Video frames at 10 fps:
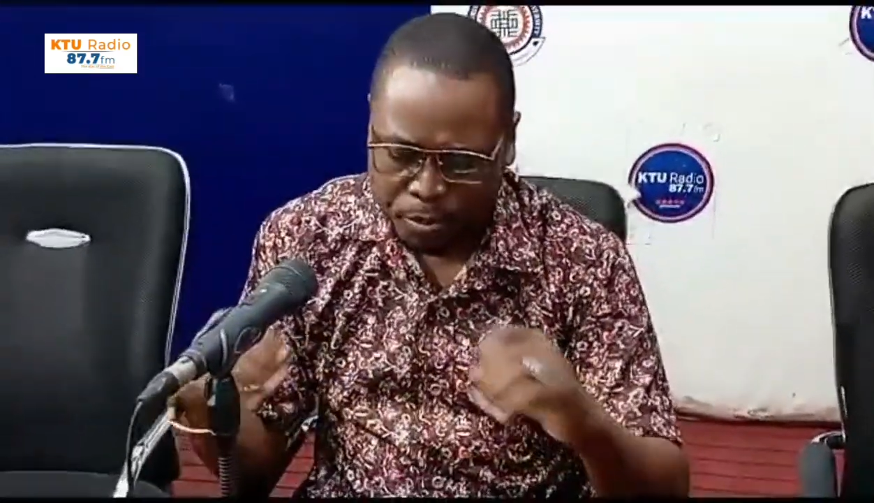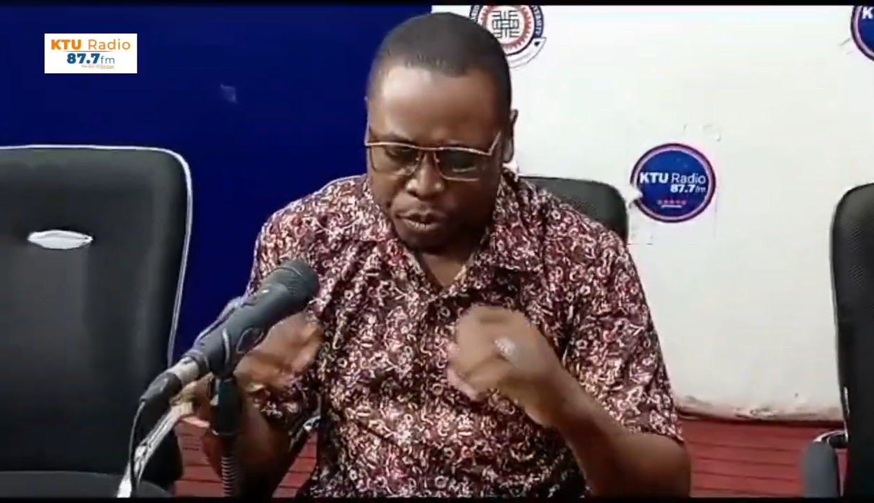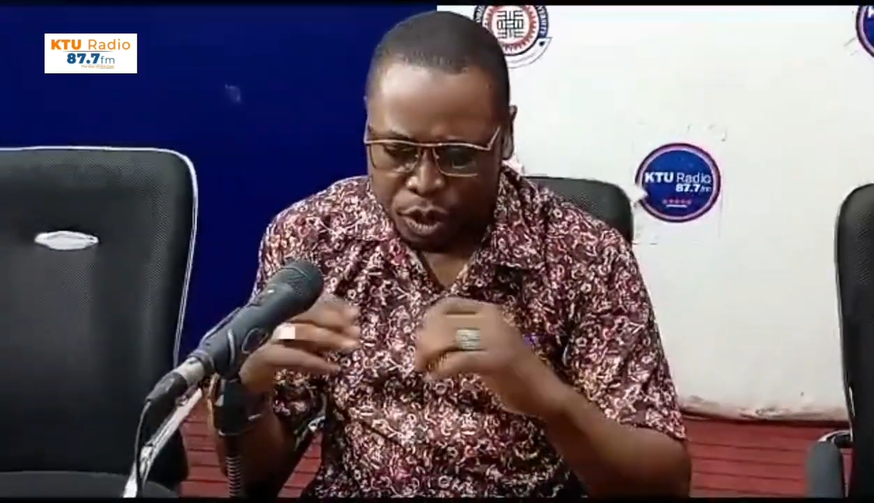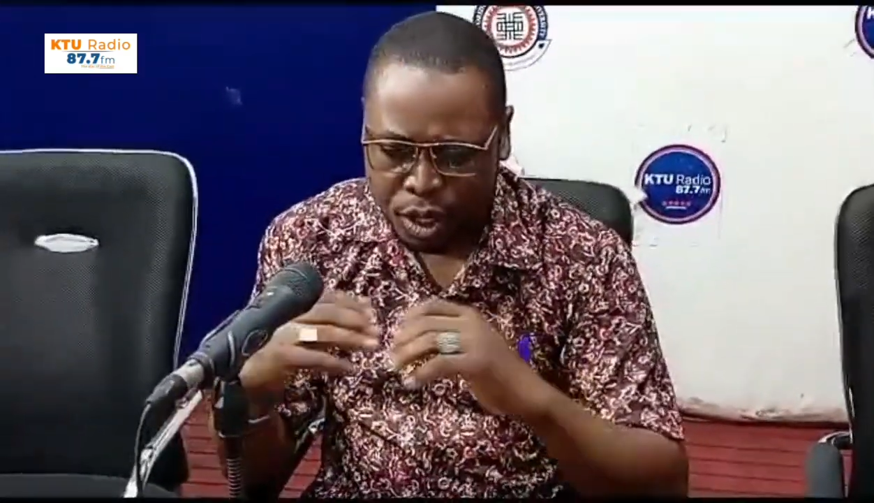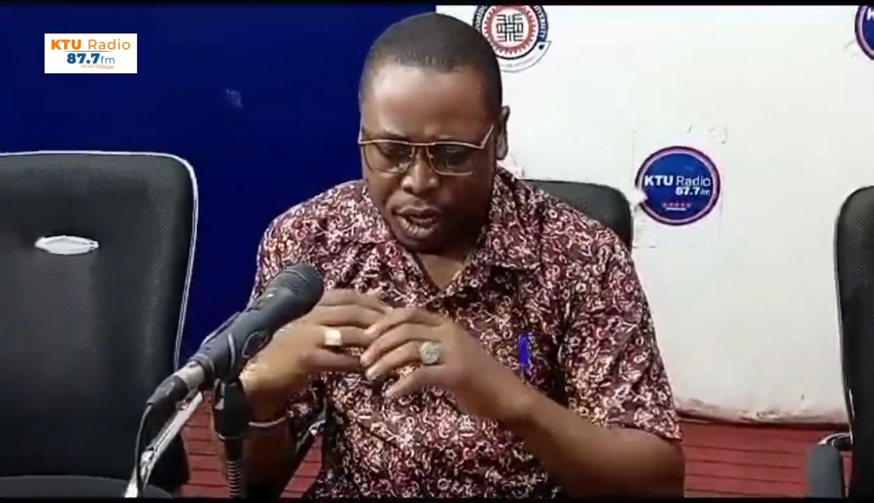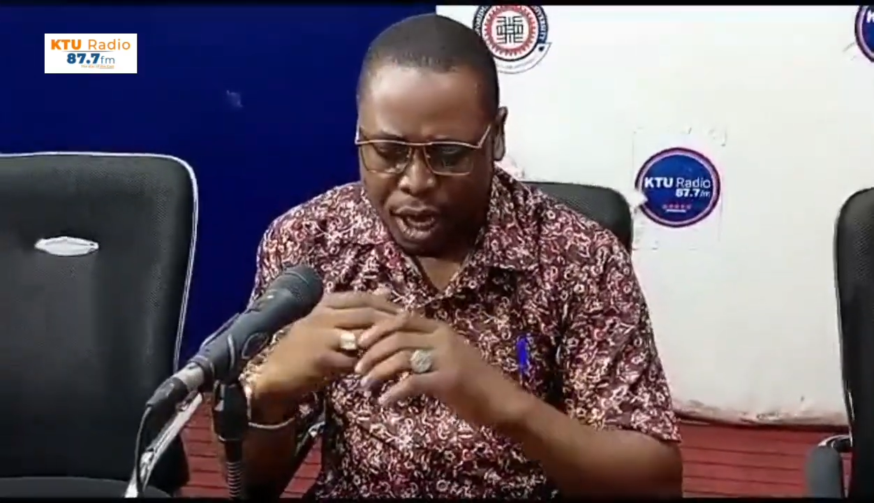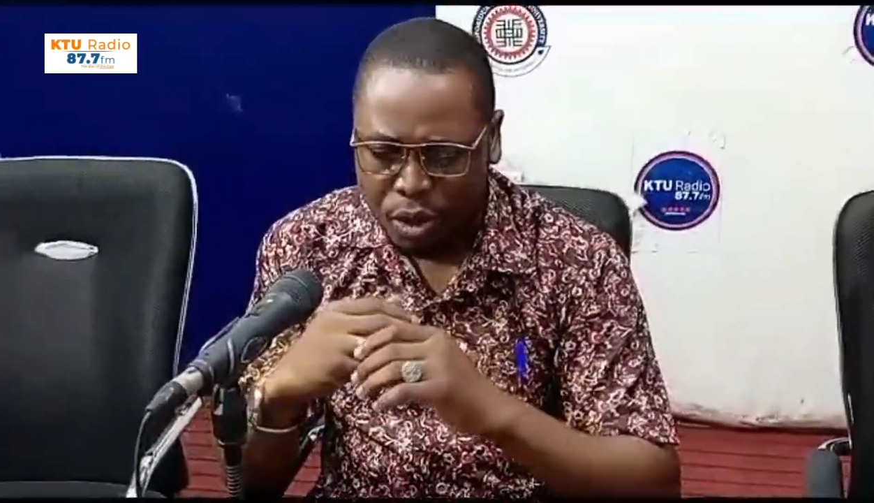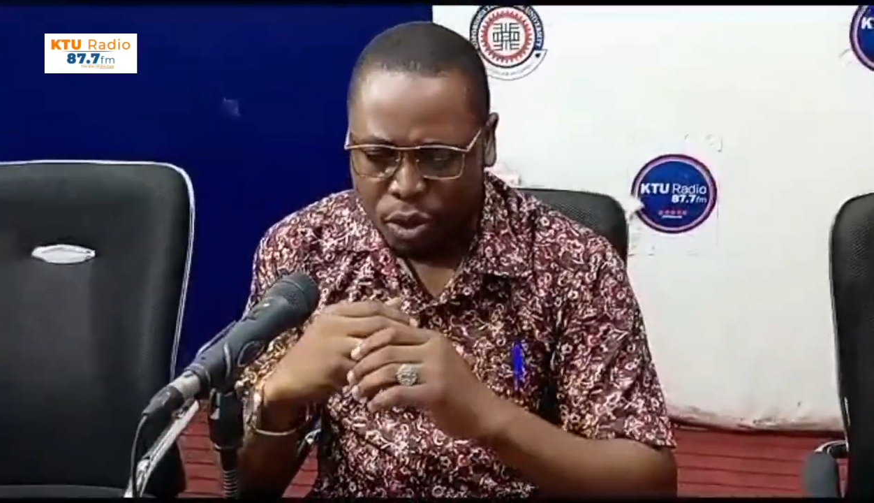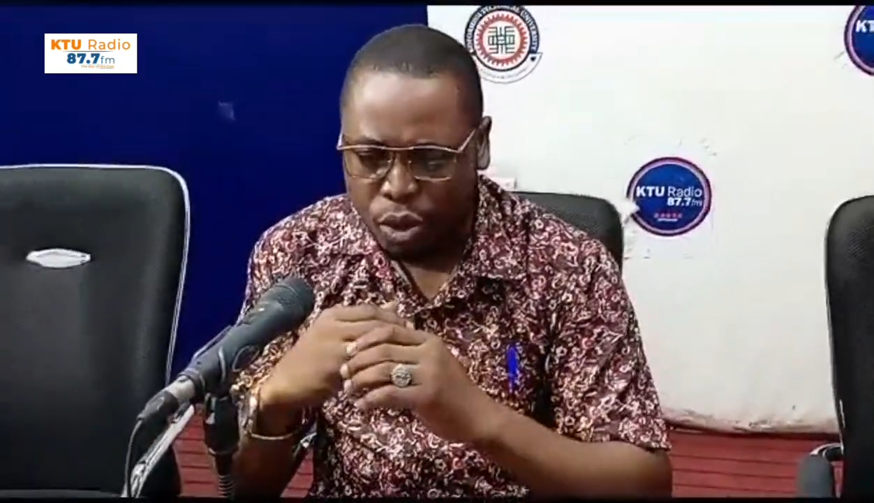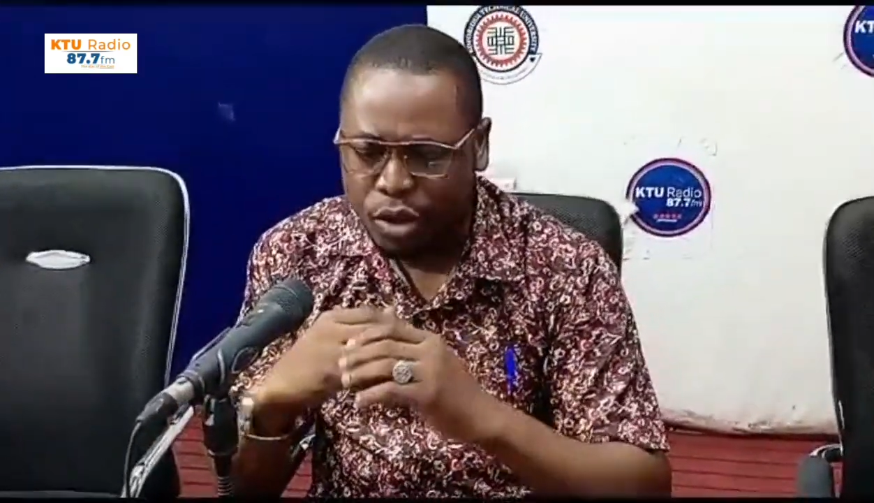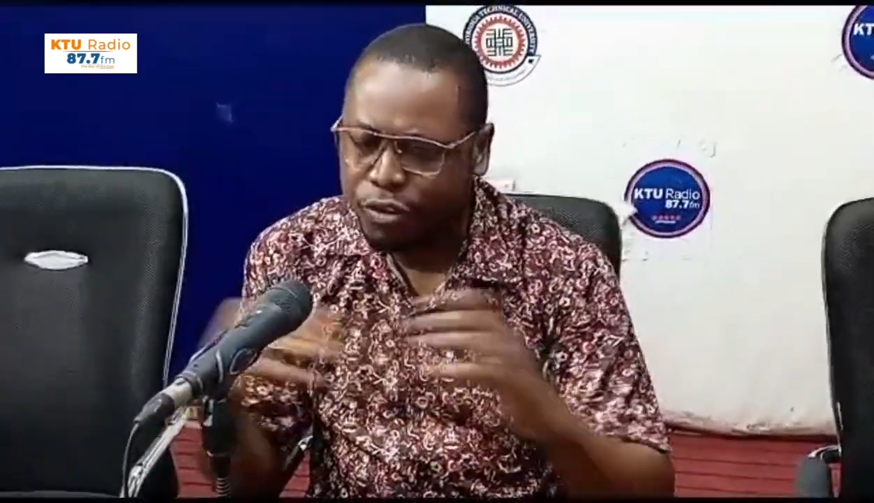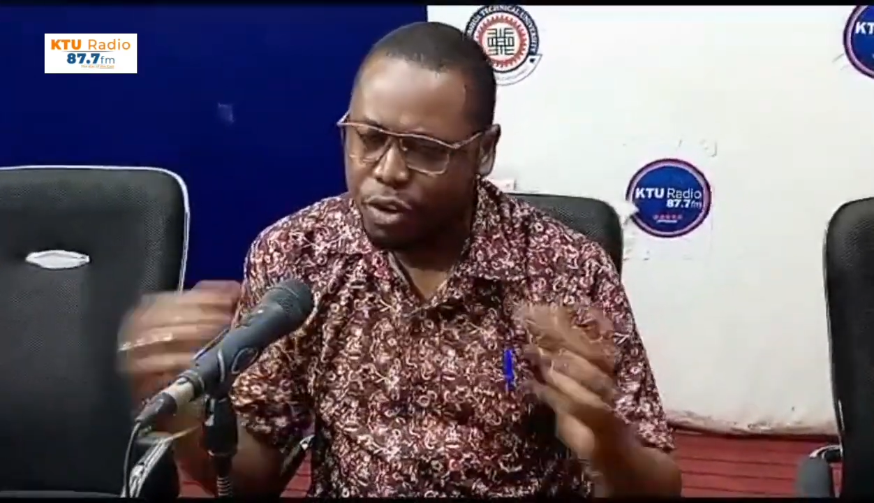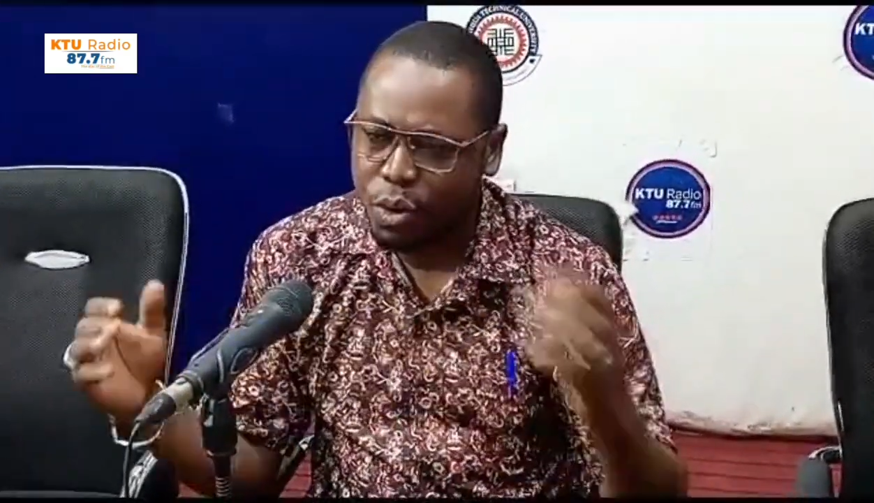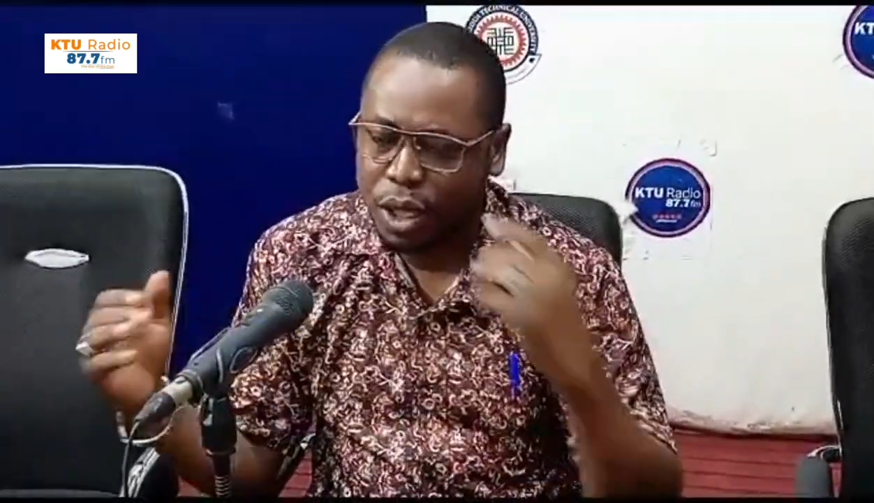Now going forward,